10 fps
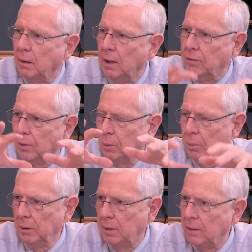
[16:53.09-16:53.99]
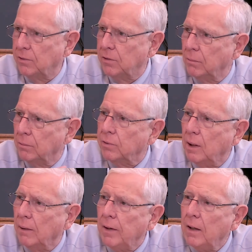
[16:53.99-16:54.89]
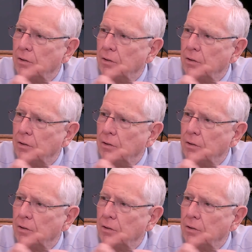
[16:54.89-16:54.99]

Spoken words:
and that's going to bring the debt service down.